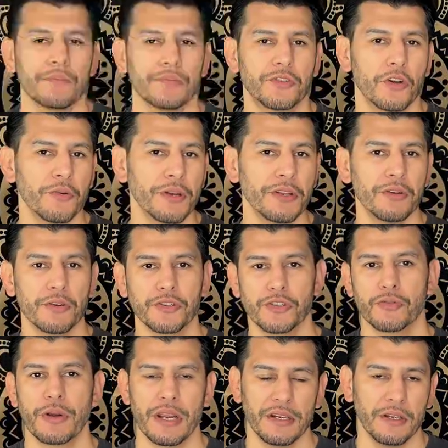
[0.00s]
During your
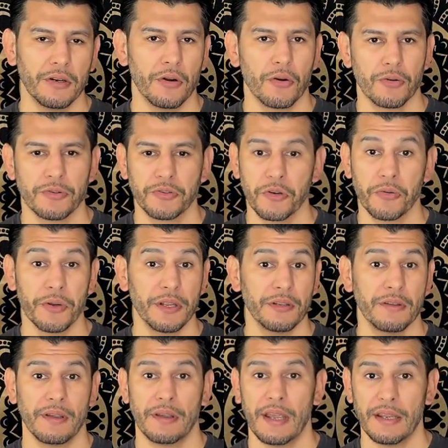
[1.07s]
training or
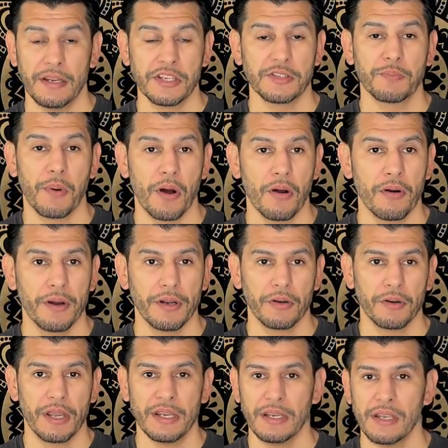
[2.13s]
during any sparring
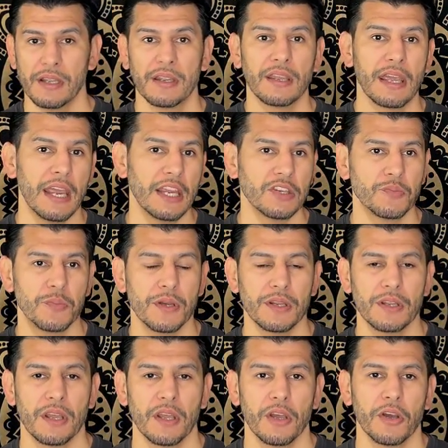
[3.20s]
or any
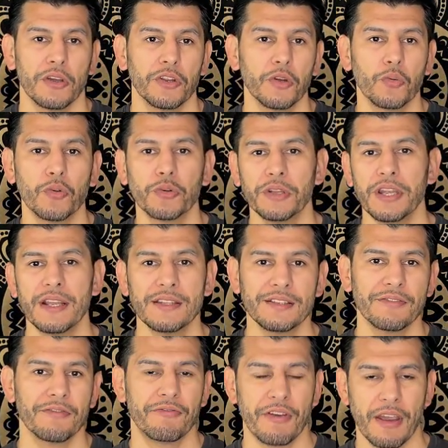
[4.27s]
engagement, you will need
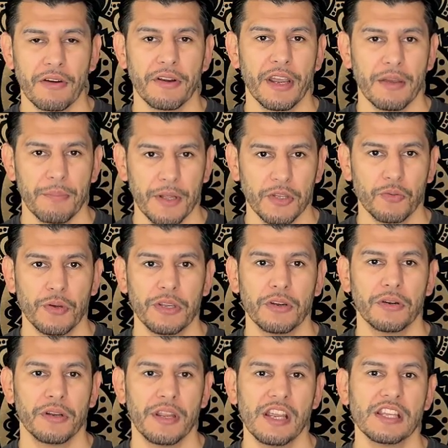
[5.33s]
to vary between
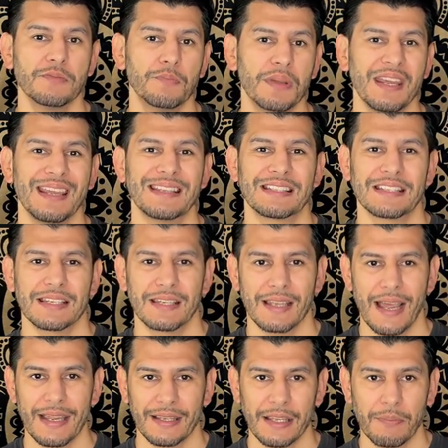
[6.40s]
your knees being
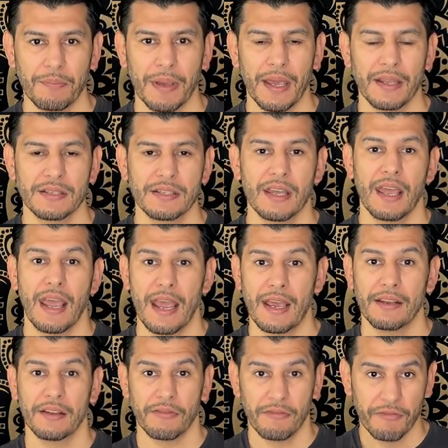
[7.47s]
slightly bent
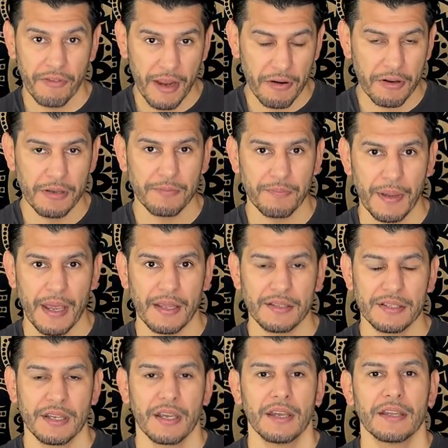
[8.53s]
and very
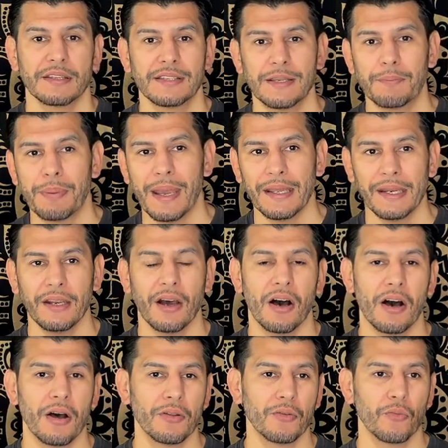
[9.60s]
bent, depending
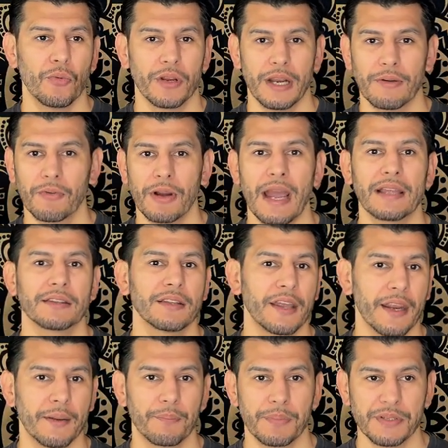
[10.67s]
on whatever
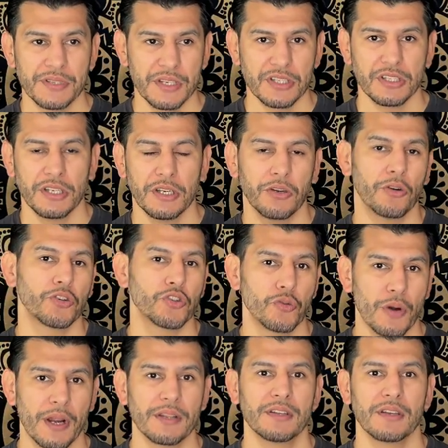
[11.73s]
athletic positioning you're
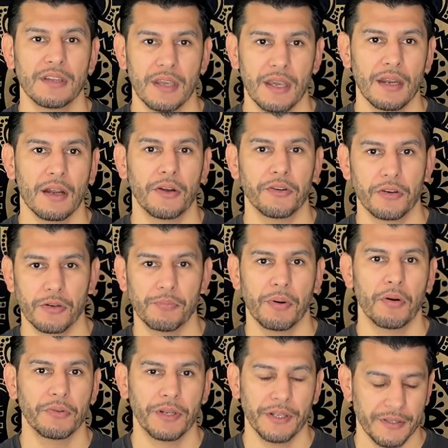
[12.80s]
trying to get on your
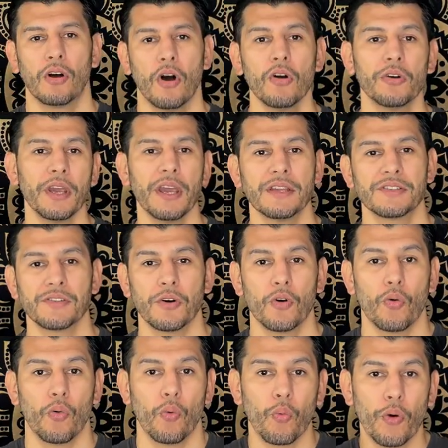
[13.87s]
opponent. Okay,
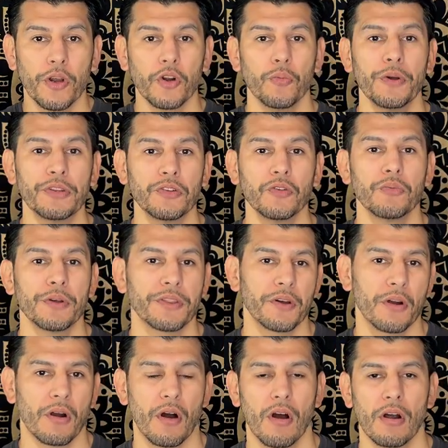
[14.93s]
so what do we do with
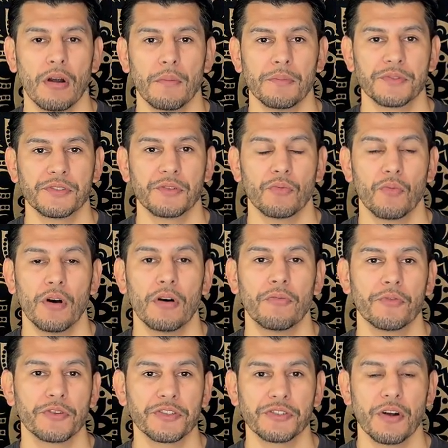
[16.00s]
our arms? Well,
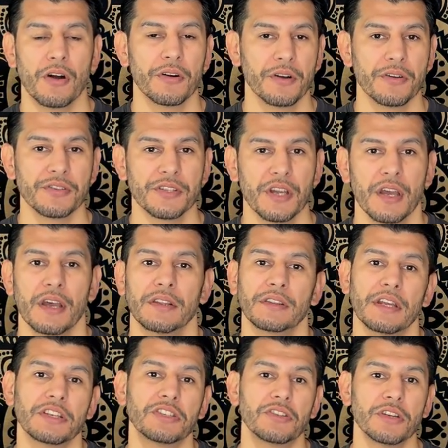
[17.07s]
for starters,
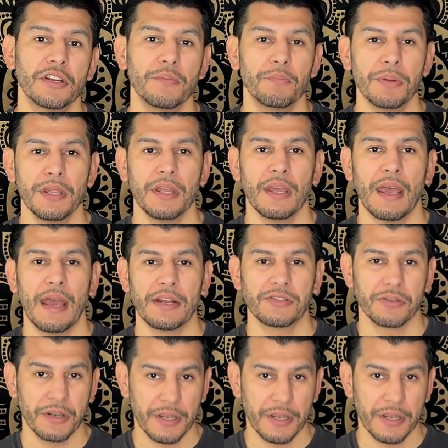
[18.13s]
they shouldn't be at your